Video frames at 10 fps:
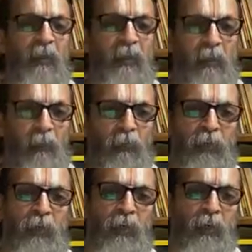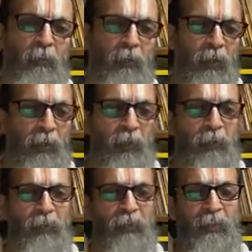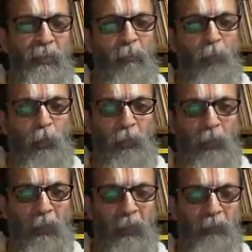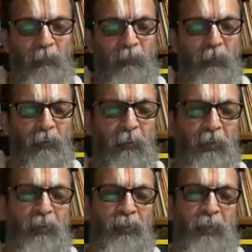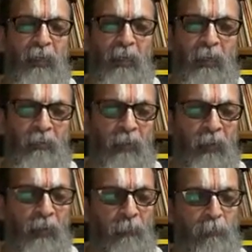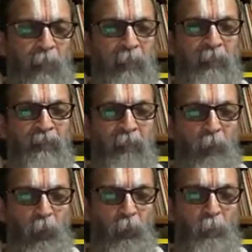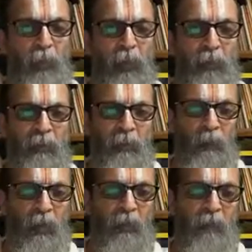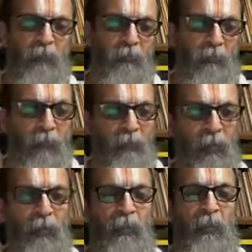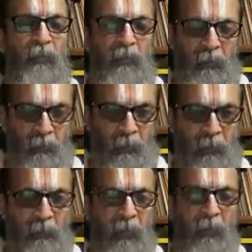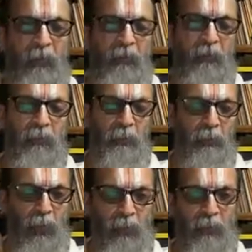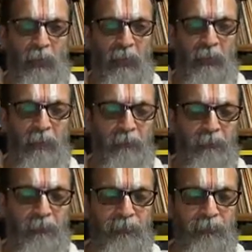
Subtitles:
The things like moksha, understanding of the planets above, beyond what beyond the earth,